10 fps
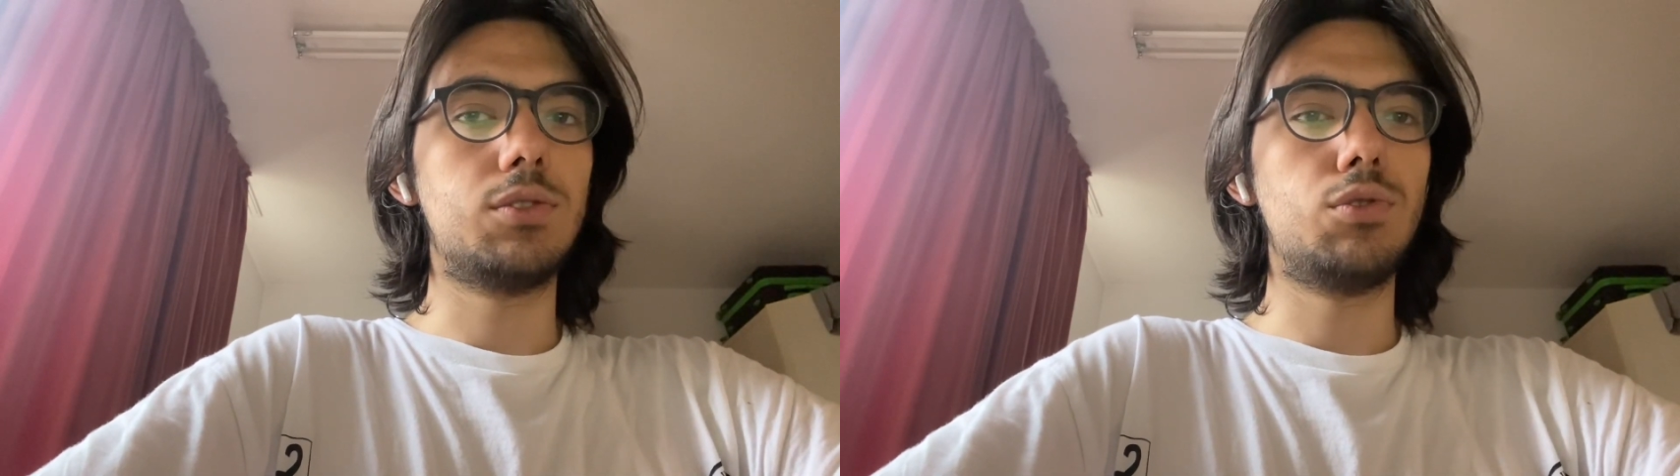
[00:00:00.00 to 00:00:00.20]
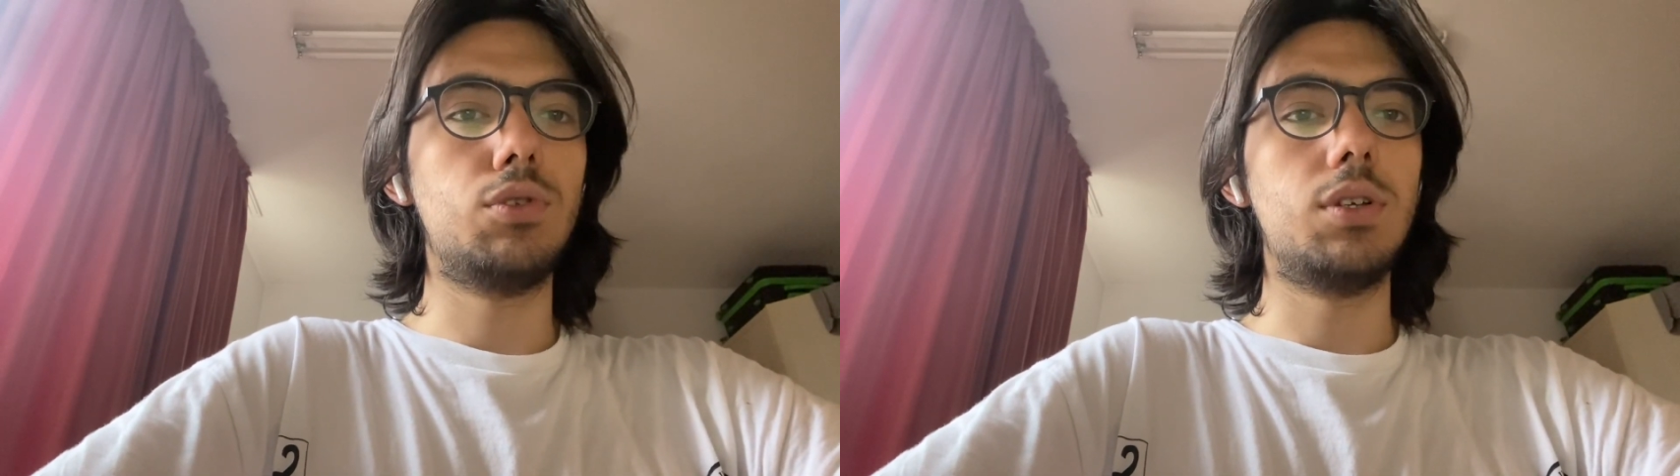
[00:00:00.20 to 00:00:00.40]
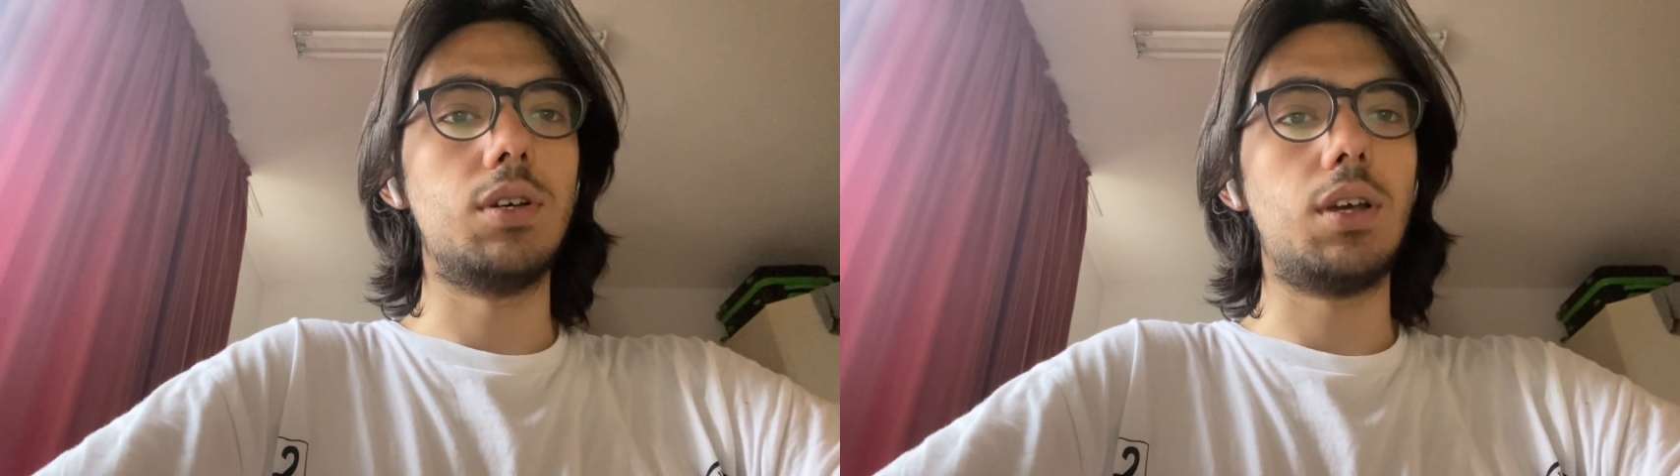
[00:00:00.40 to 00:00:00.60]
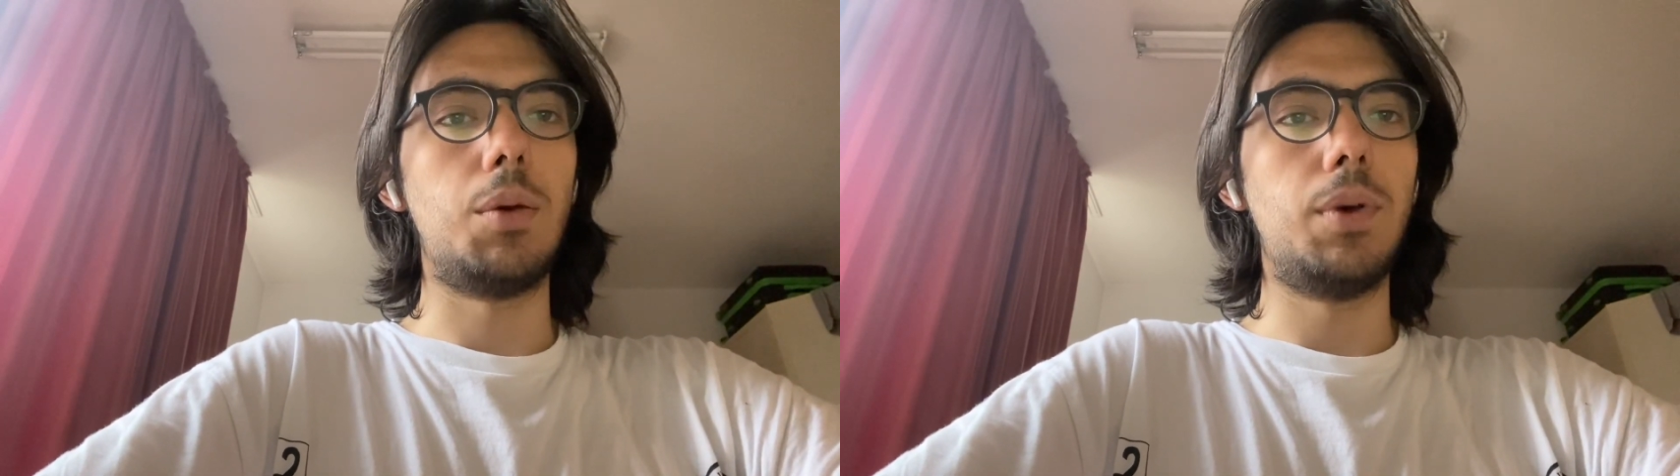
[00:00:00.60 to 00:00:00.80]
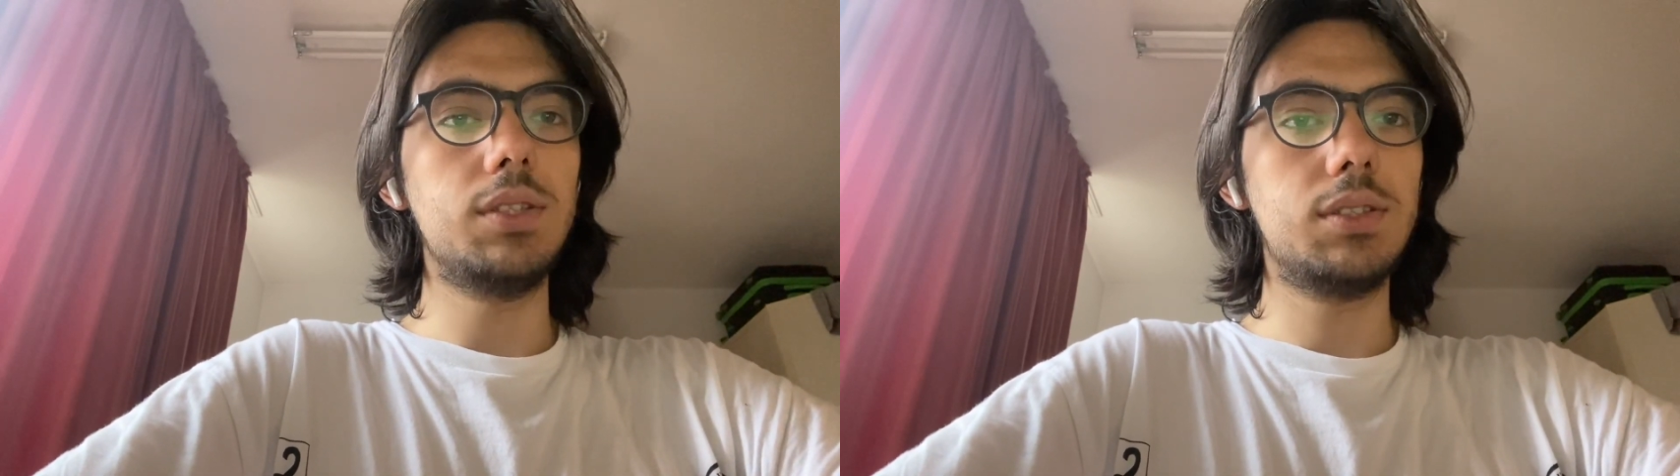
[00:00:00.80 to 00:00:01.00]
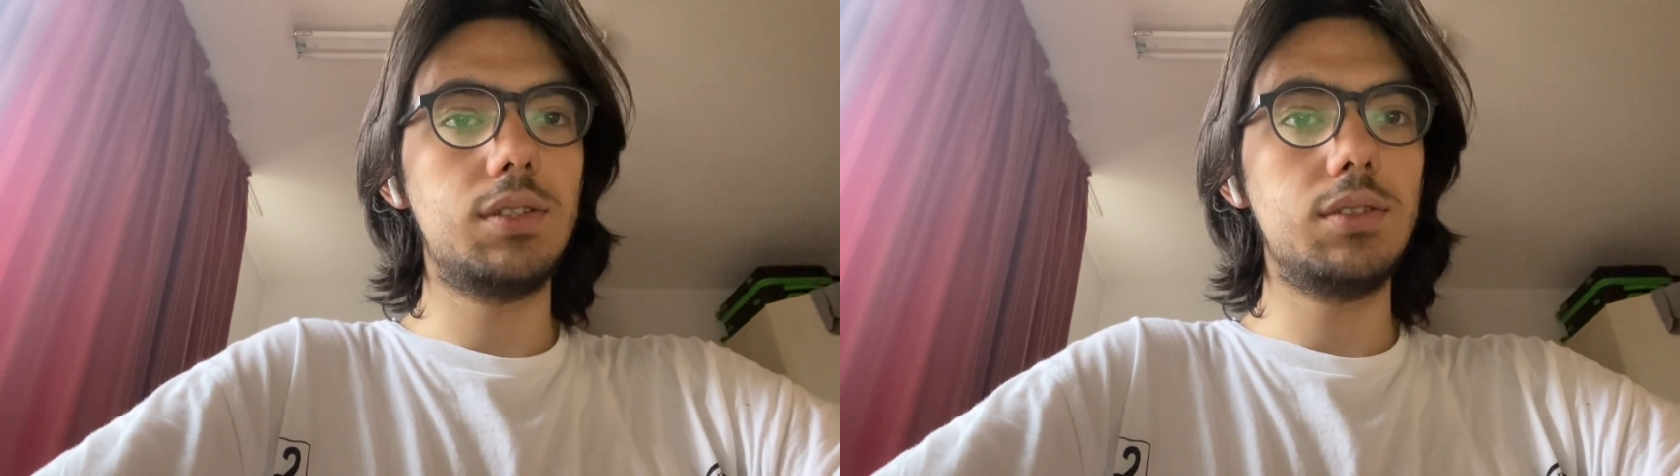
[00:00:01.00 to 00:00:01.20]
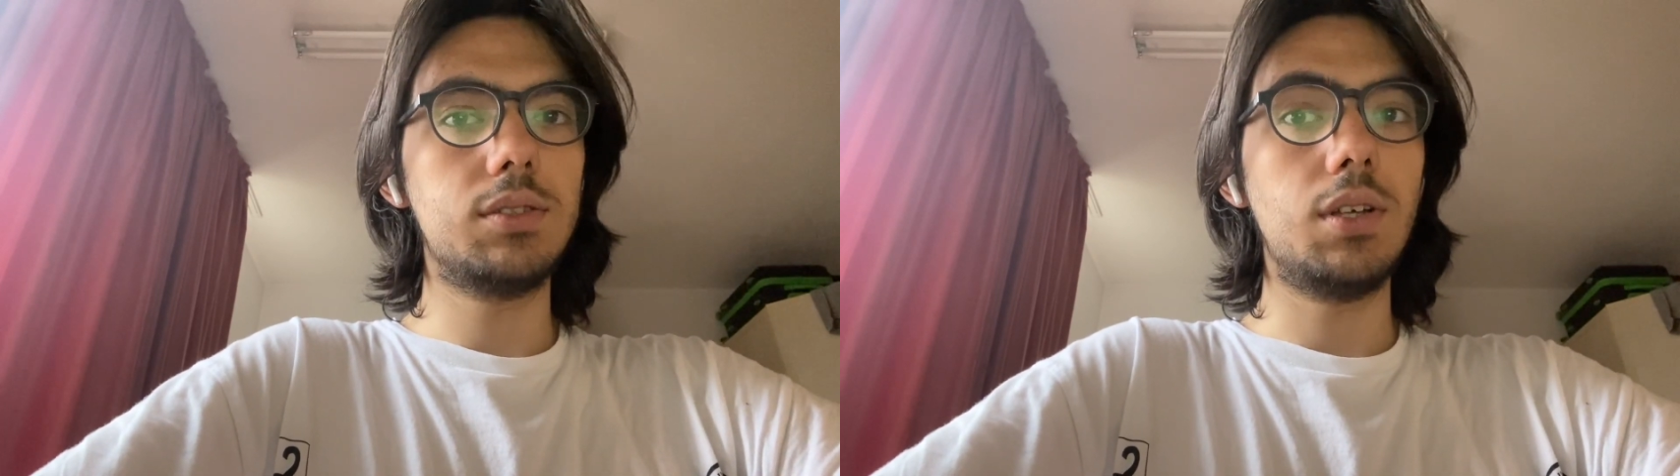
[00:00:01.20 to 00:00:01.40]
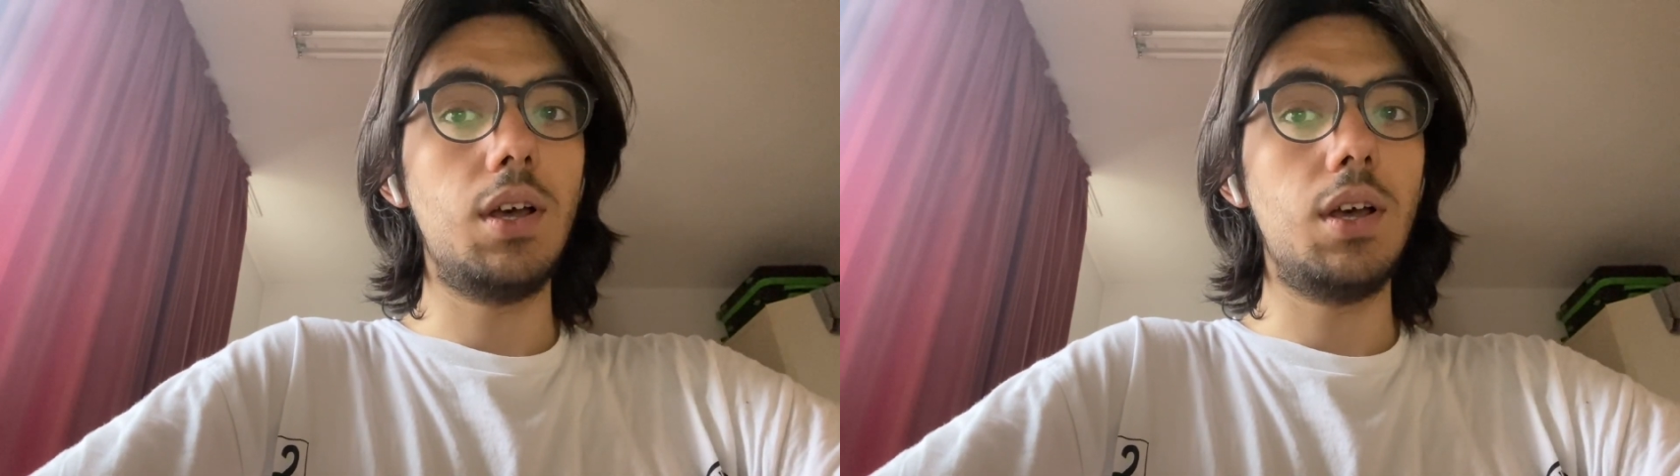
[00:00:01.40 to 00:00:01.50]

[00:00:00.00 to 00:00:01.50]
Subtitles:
to the capacitance,